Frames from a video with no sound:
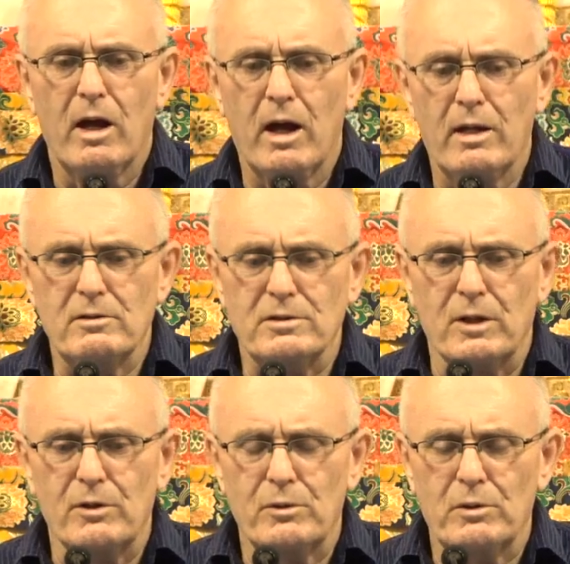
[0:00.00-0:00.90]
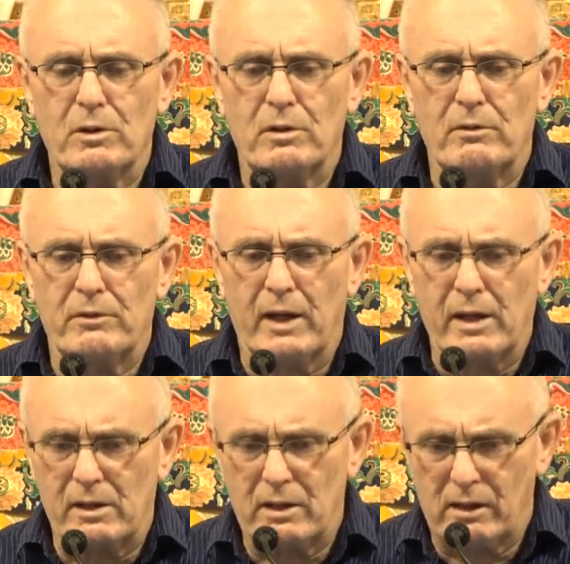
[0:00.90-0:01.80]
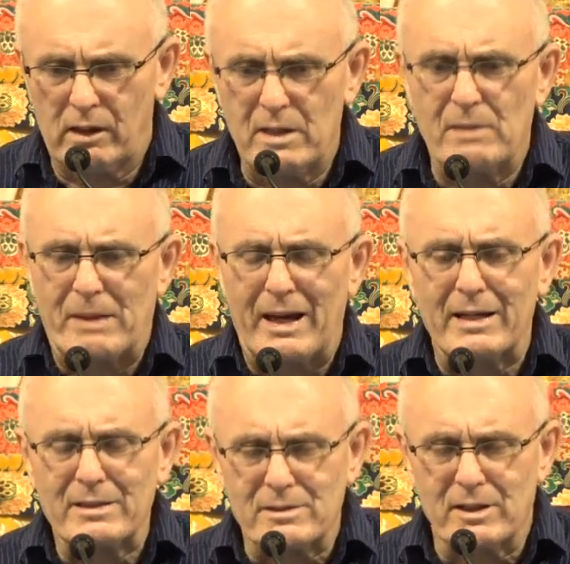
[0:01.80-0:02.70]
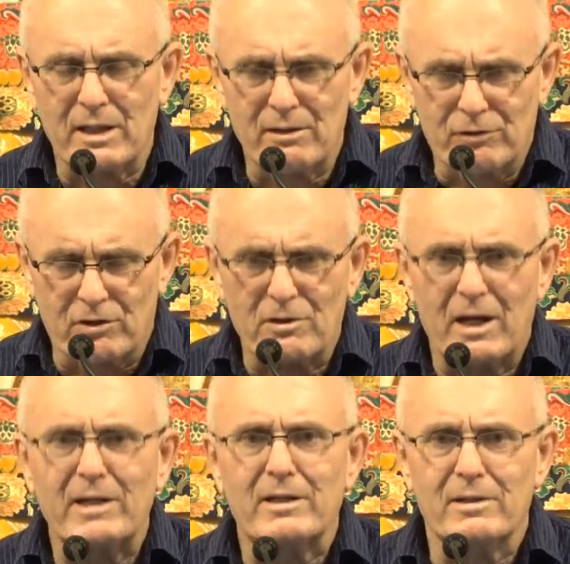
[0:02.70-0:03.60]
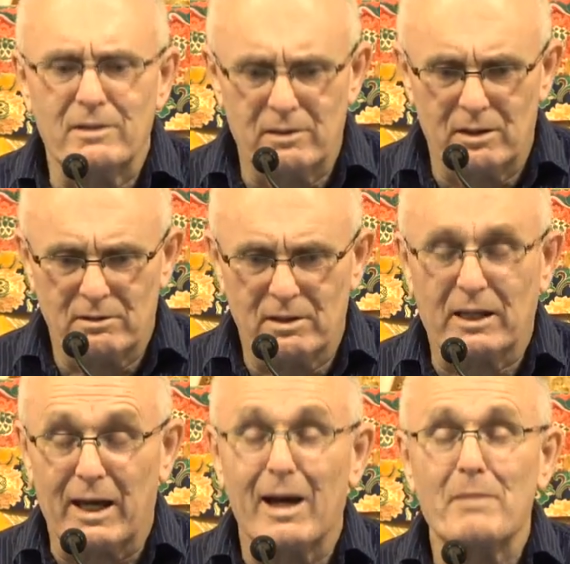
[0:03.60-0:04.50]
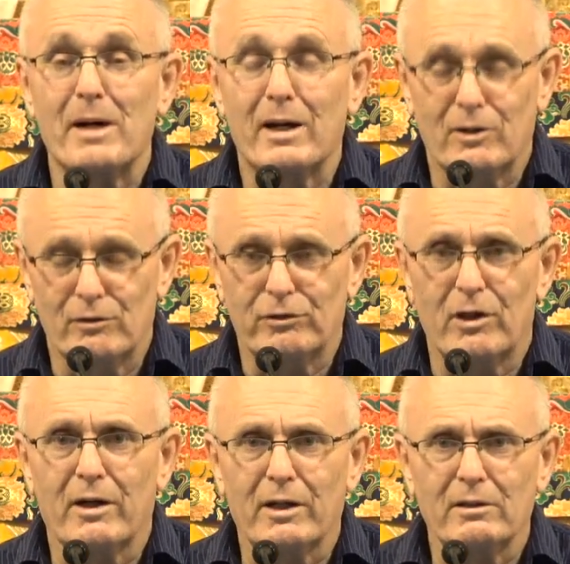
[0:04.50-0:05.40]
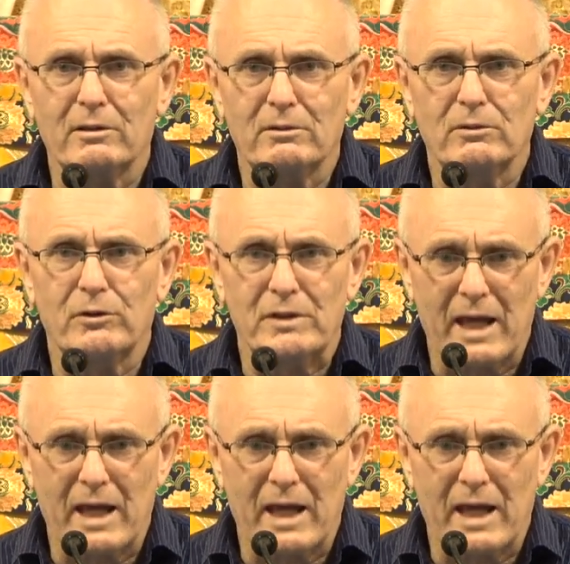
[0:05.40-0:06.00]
and so in the past they have created the karma of lying, or the